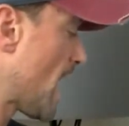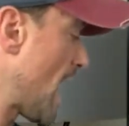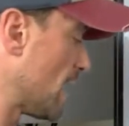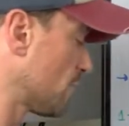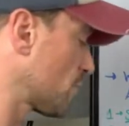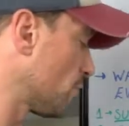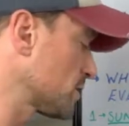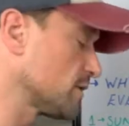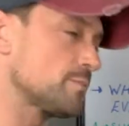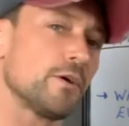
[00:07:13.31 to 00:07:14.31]
And of
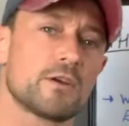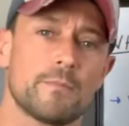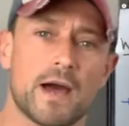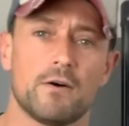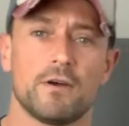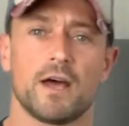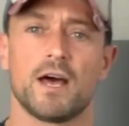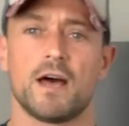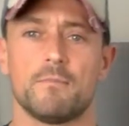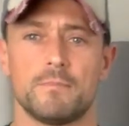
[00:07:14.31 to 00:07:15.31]
course, I spoke about
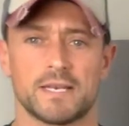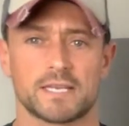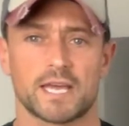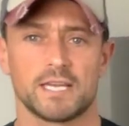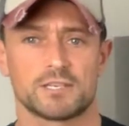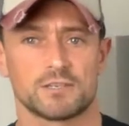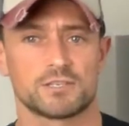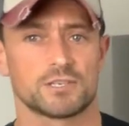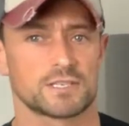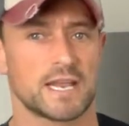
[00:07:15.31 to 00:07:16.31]
medications
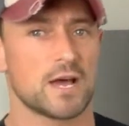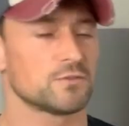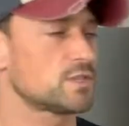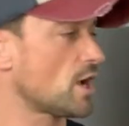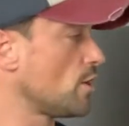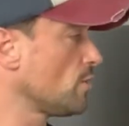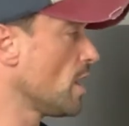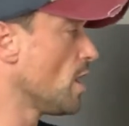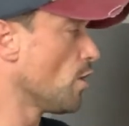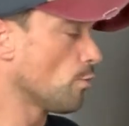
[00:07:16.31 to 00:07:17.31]
just now. So
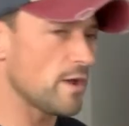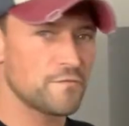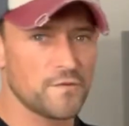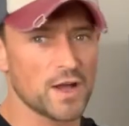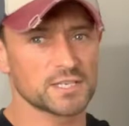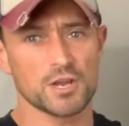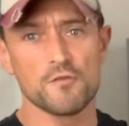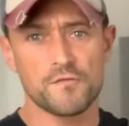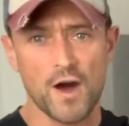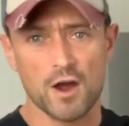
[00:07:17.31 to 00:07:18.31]
we're so
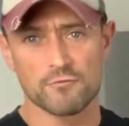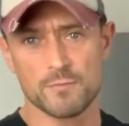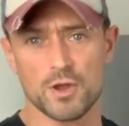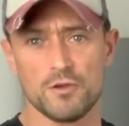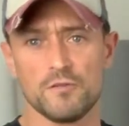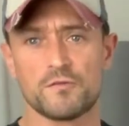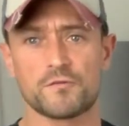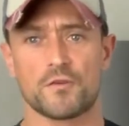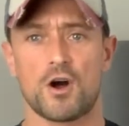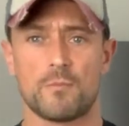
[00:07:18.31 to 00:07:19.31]
far removed
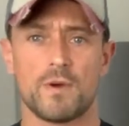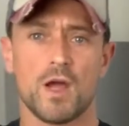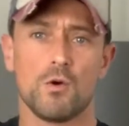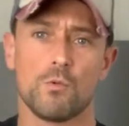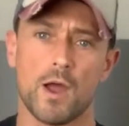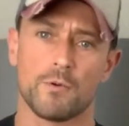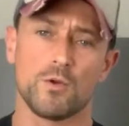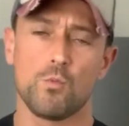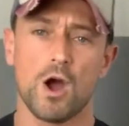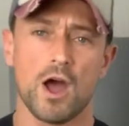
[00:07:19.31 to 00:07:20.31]
from where we
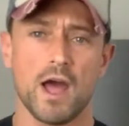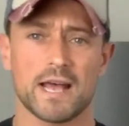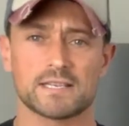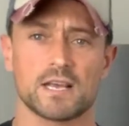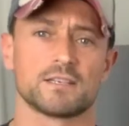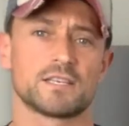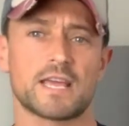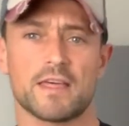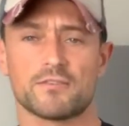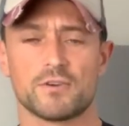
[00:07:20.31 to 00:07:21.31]
were as
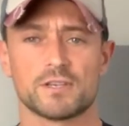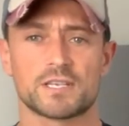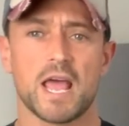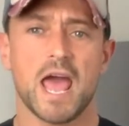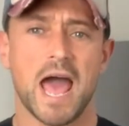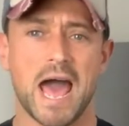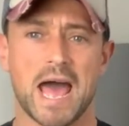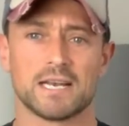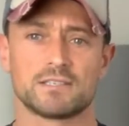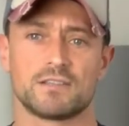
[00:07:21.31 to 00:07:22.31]
hunter-gatherers,
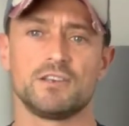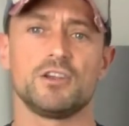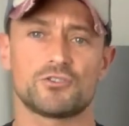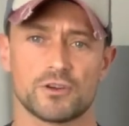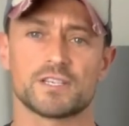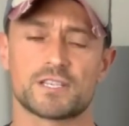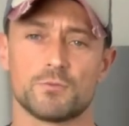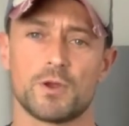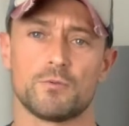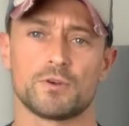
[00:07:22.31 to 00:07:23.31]
and the nutrients that
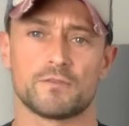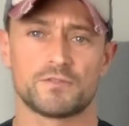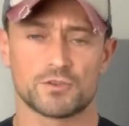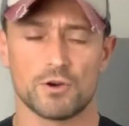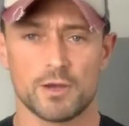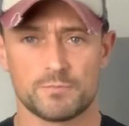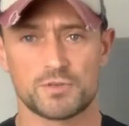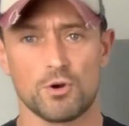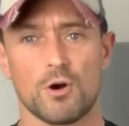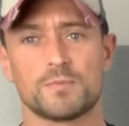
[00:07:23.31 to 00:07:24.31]
we would have
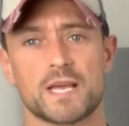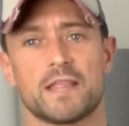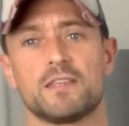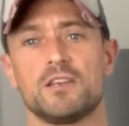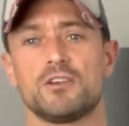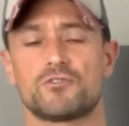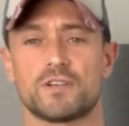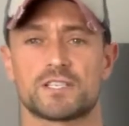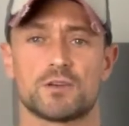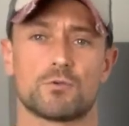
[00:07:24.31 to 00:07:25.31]
absorbed and the
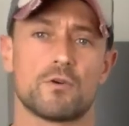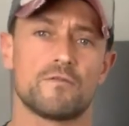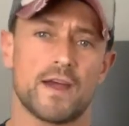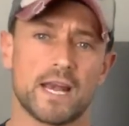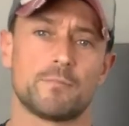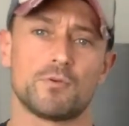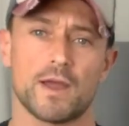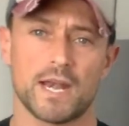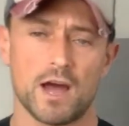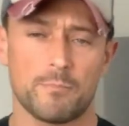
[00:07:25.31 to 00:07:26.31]
nutrients that were available
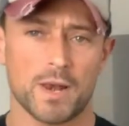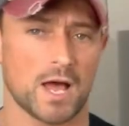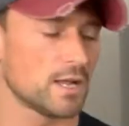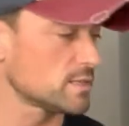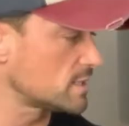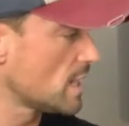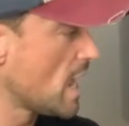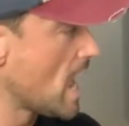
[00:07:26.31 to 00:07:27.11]
in our plants.